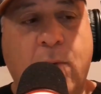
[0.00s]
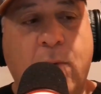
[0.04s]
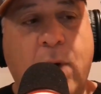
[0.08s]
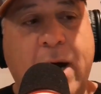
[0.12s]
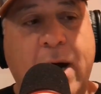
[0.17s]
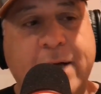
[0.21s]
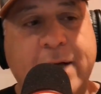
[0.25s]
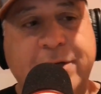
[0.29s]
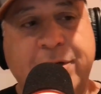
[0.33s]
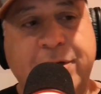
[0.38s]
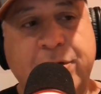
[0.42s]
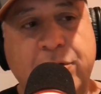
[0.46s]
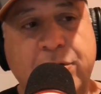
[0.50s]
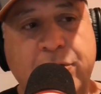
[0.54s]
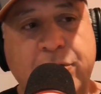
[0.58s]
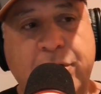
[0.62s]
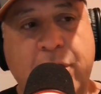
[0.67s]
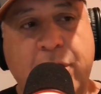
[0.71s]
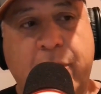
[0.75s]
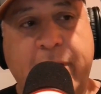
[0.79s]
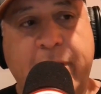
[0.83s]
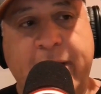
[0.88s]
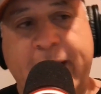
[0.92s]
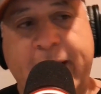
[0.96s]
watching you
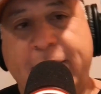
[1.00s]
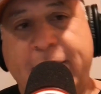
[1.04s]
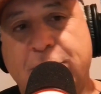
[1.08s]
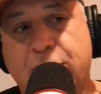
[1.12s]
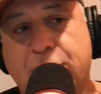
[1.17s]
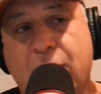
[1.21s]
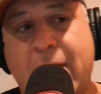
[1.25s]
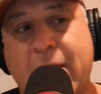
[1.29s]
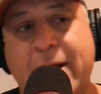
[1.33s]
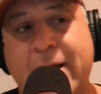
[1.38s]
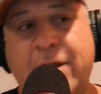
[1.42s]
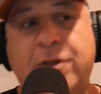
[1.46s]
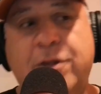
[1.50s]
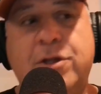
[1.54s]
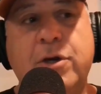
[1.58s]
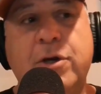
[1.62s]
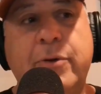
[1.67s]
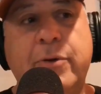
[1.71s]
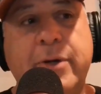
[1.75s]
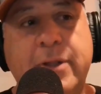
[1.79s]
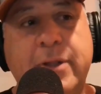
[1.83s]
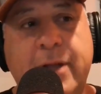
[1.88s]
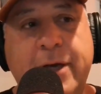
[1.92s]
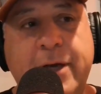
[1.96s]
do it and then trying to
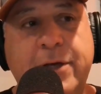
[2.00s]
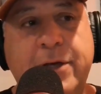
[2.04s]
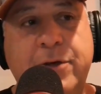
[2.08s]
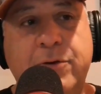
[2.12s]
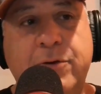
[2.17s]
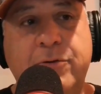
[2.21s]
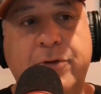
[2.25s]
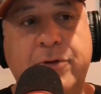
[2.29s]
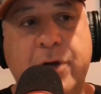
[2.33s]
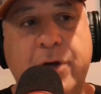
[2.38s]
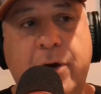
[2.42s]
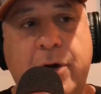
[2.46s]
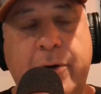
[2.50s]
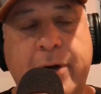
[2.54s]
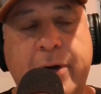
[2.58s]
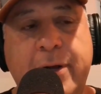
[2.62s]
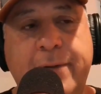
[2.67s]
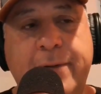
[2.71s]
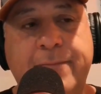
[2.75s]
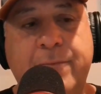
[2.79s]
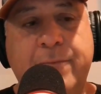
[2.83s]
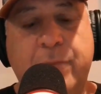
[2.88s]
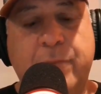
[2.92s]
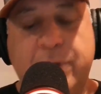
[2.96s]
do it like you do
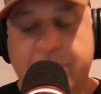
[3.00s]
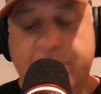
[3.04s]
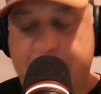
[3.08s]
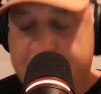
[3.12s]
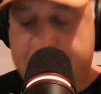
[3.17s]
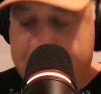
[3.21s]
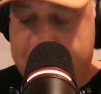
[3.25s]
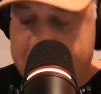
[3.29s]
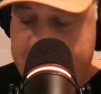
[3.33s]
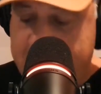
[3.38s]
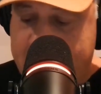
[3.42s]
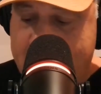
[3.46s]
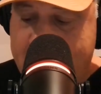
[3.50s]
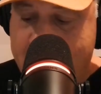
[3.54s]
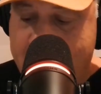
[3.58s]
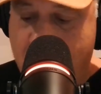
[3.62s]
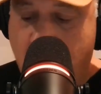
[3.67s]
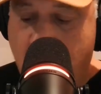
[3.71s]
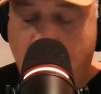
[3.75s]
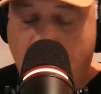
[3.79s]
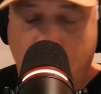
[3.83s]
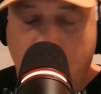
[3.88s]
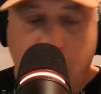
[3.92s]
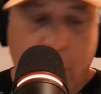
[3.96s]
it with the
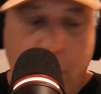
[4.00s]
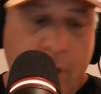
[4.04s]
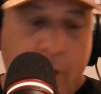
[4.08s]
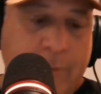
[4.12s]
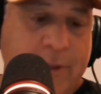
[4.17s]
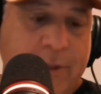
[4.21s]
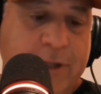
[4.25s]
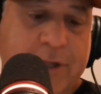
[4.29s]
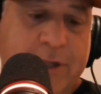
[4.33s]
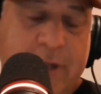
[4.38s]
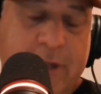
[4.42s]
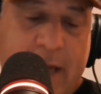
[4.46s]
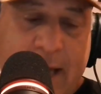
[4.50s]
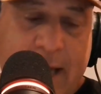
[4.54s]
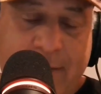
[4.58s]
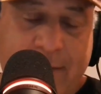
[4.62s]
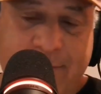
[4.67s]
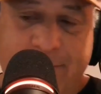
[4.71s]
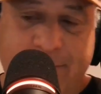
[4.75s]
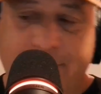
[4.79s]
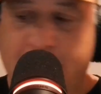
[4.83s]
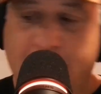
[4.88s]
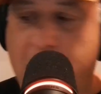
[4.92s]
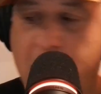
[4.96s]
same worm, the
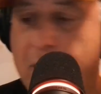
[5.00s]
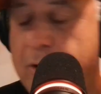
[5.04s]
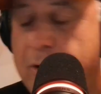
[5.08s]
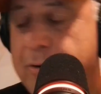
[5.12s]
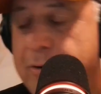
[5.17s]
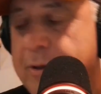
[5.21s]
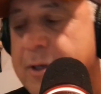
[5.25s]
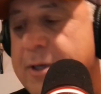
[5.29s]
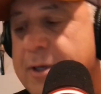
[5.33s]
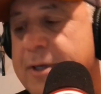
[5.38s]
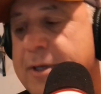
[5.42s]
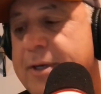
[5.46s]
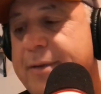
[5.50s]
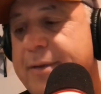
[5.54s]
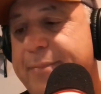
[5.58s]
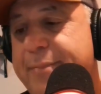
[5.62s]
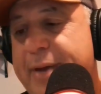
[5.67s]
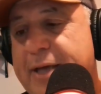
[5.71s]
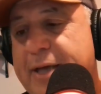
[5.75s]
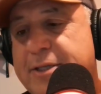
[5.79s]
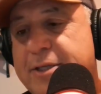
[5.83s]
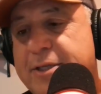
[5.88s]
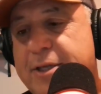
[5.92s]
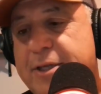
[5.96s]
same float,
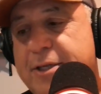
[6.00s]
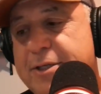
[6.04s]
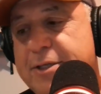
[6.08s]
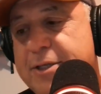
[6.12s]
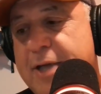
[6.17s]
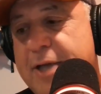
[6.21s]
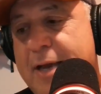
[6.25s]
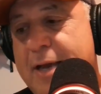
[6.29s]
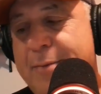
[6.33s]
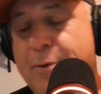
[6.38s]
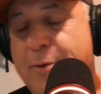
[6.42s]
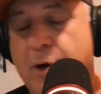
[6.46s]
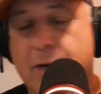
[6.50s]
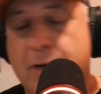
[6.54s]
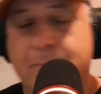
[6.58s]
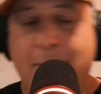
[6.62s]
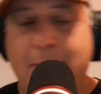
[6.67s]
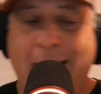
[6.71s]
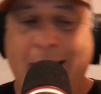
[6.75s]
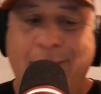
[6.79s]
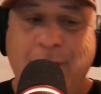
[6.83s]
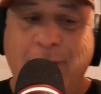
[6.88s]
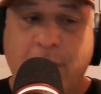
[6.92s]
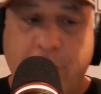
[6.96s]
basically the same hook,
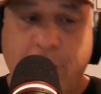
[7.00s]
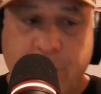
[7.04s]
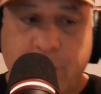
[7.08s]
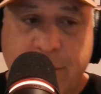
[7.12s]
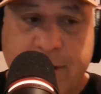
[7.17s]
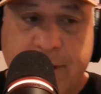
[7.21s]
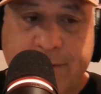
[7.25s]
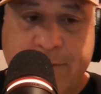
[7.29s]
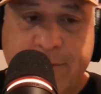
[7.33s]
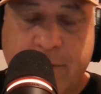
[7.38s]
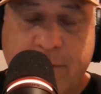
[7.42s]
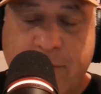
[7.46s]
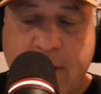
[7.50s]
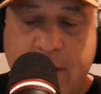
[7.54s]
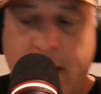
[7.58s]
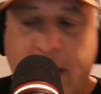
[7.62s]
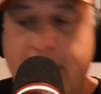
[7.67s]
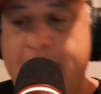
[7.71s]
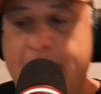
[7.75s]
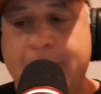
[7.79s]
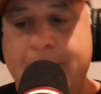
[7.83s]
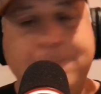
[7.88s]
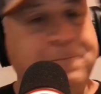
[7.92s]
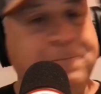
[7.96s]
maybe a little different
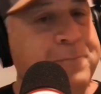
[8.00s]
rod.